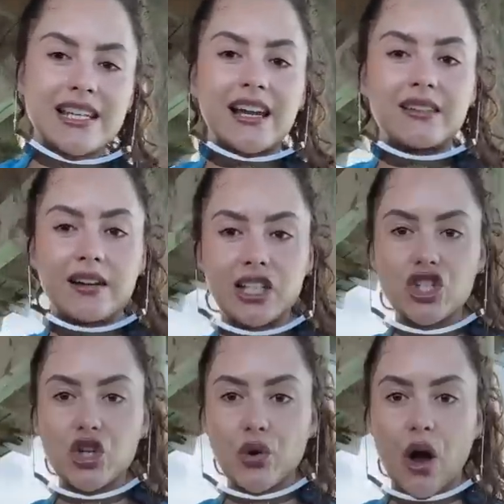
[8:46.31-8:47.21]
I like
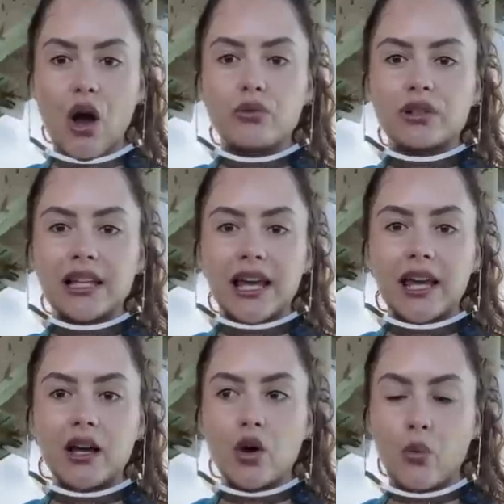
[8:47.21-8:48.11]
to
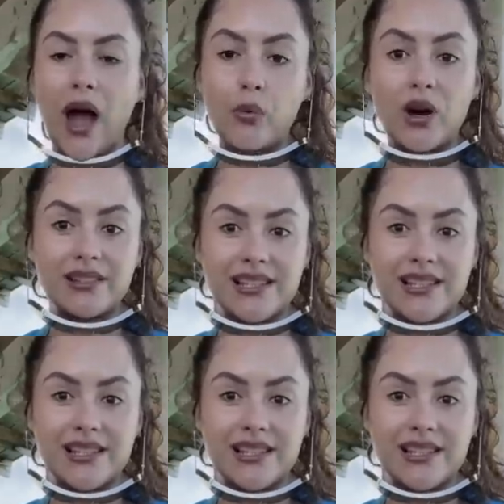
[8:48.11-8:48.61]
only wear one